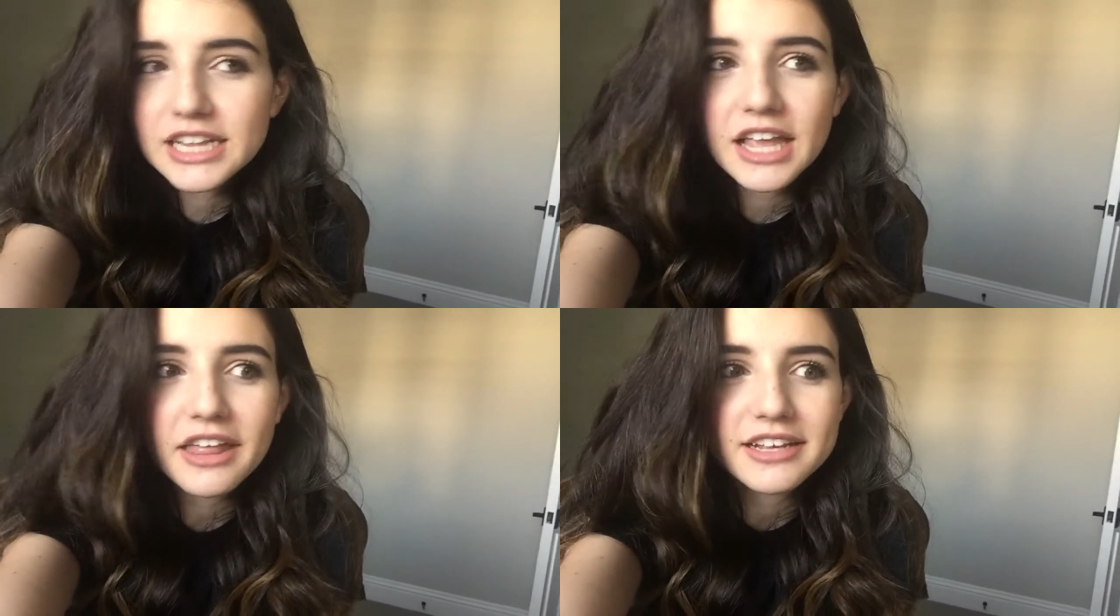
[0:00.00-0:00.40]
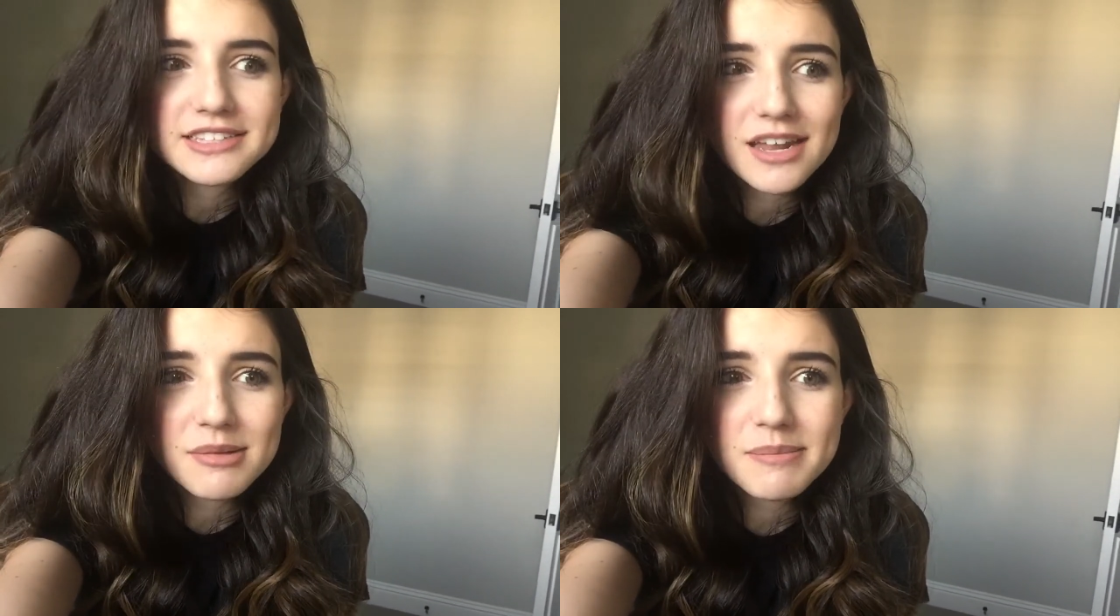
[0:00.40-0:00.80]
And they like
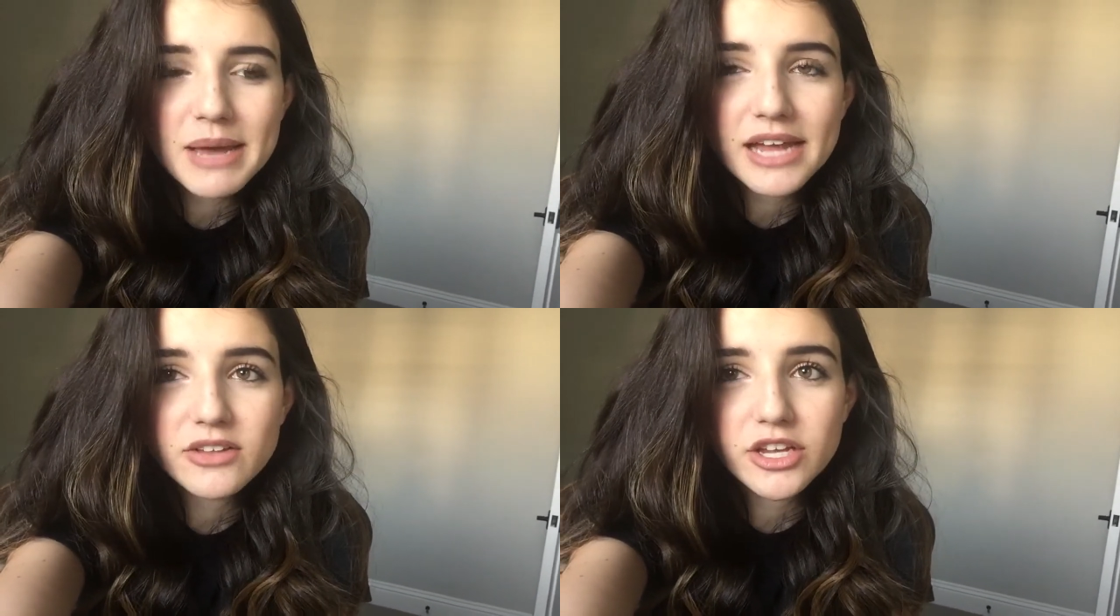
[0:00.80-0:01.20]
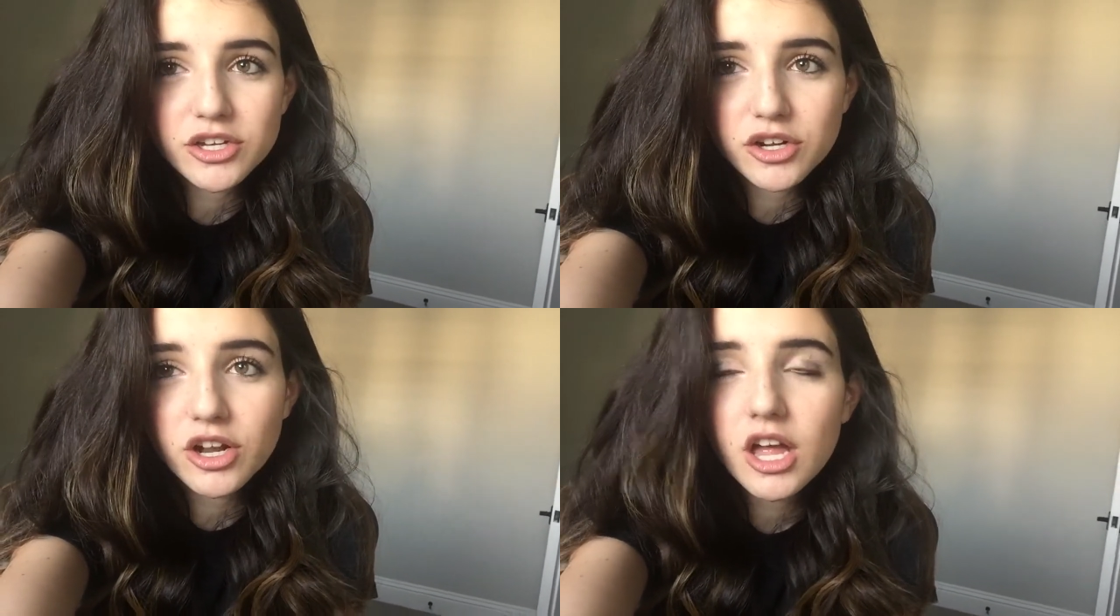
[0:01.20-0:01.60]
sat on my bed and like,
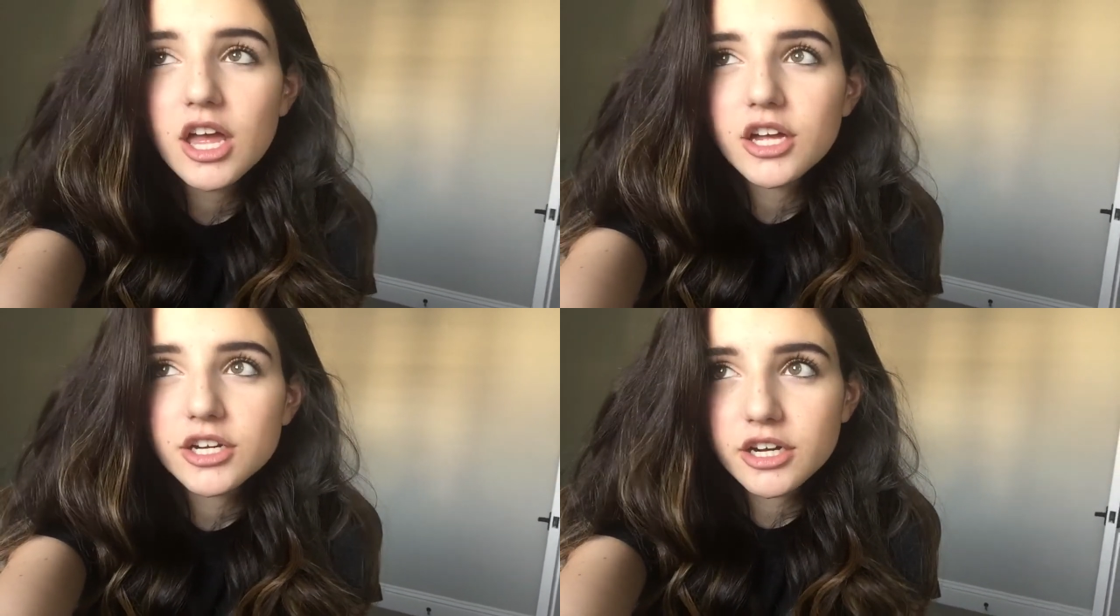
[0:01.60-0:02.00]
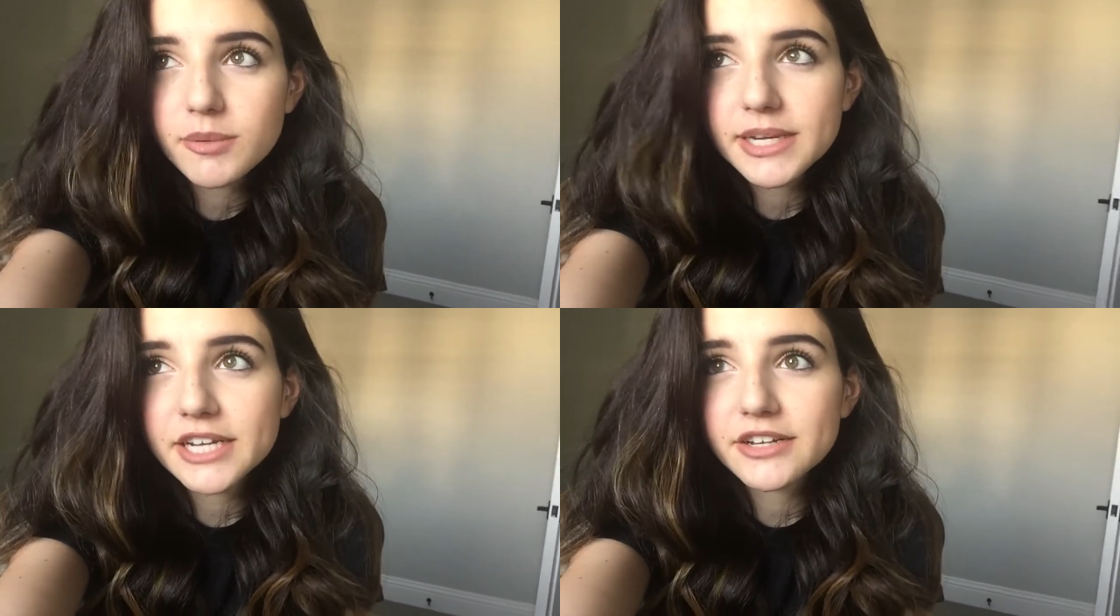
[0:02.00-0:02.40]
"You're gonna
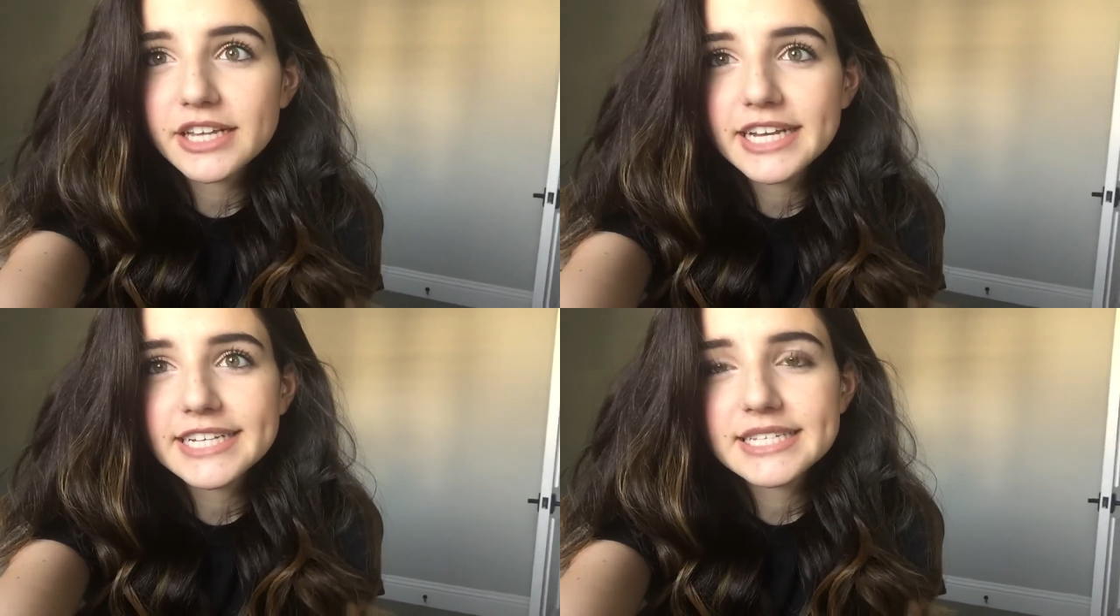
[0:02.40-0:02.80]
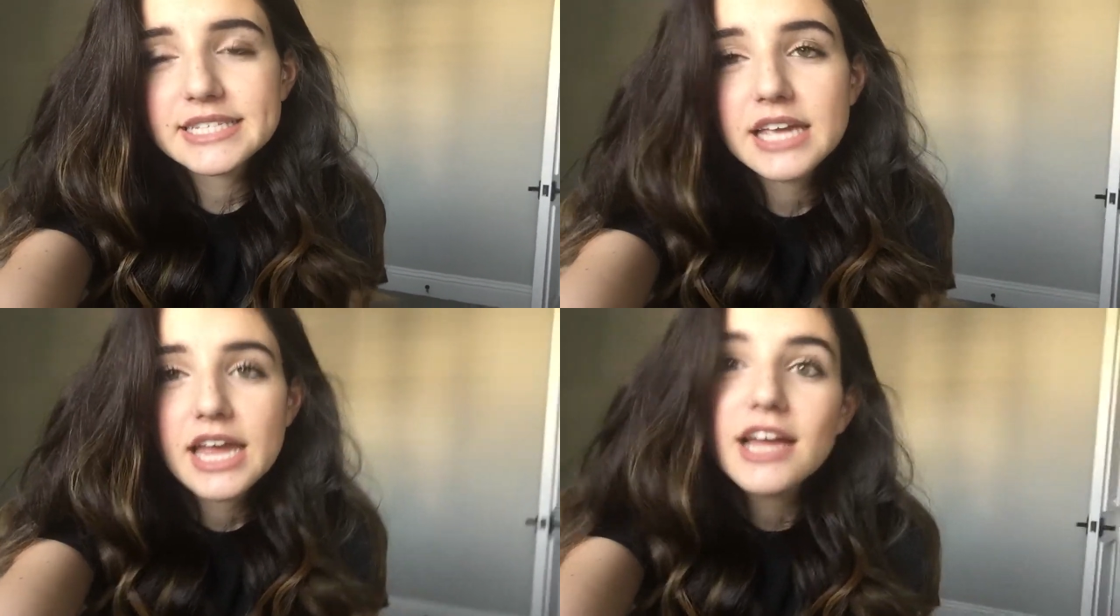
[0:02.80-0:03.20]
want to hear
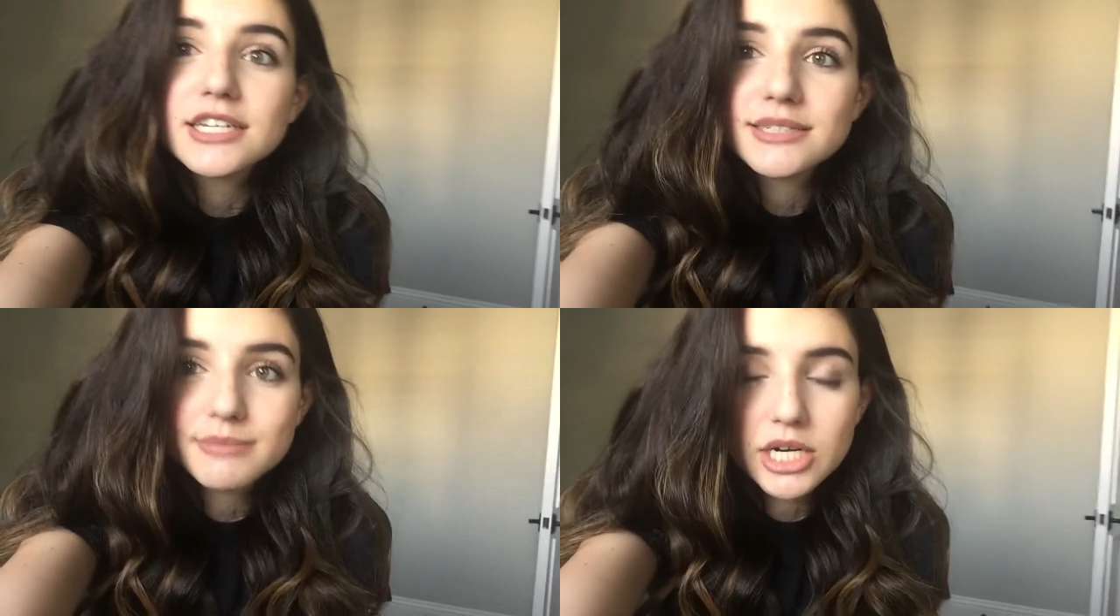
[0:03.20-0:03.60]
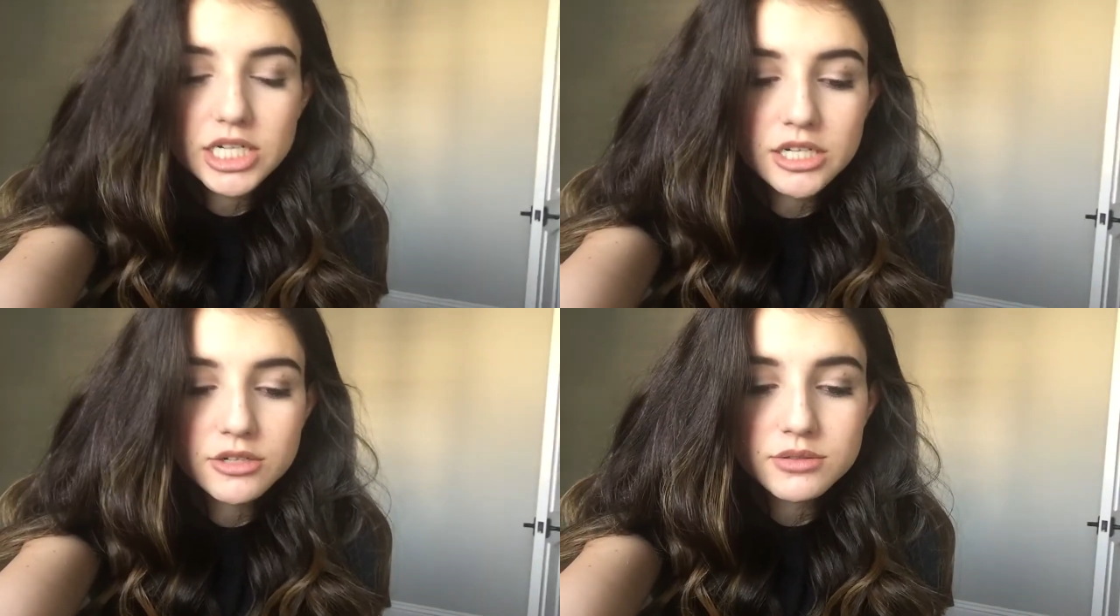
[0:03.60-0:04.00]
this
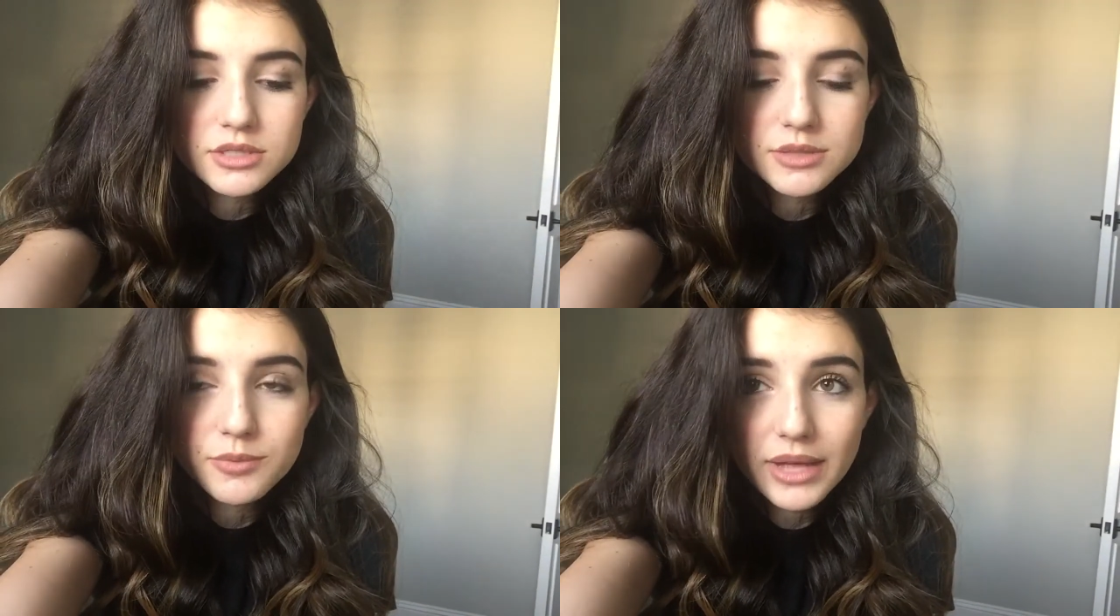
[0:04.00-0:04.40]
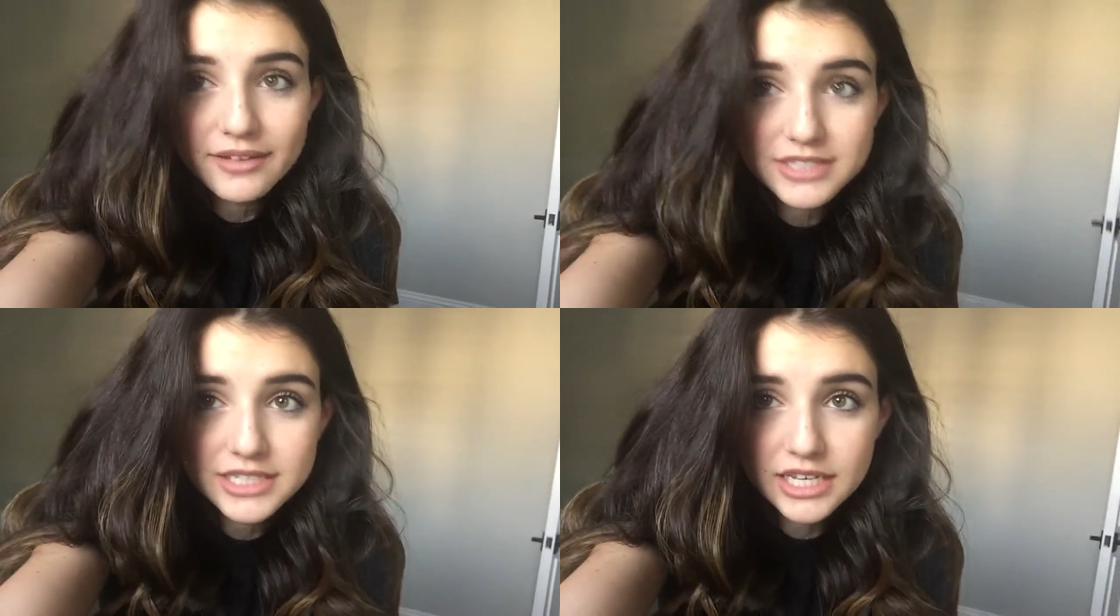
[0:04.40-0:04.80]
tomorrow. We
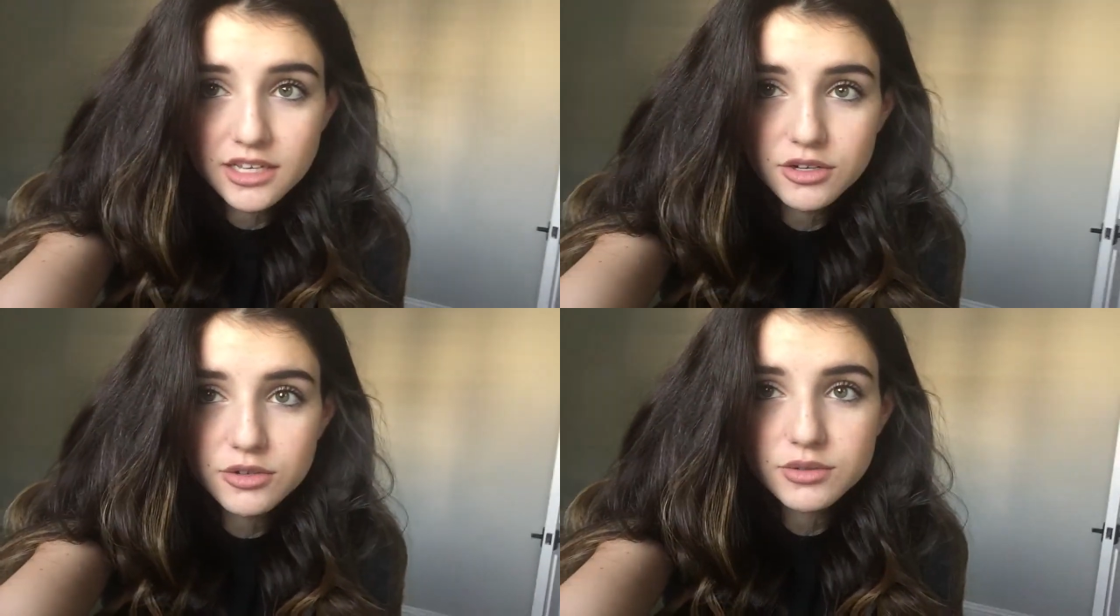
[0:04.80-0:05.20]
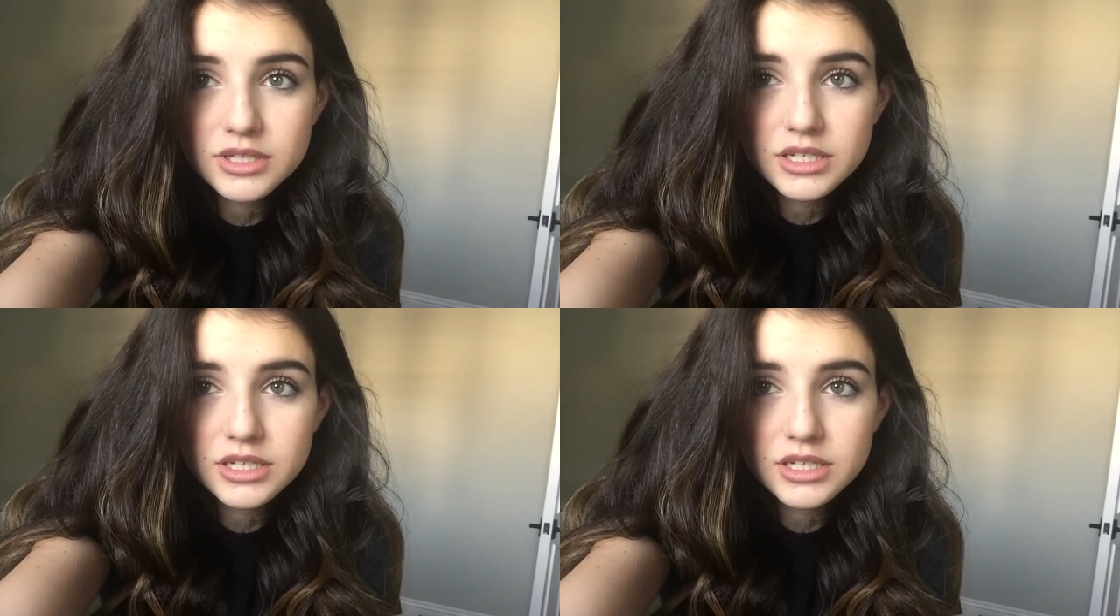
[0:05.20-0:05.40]
have to take you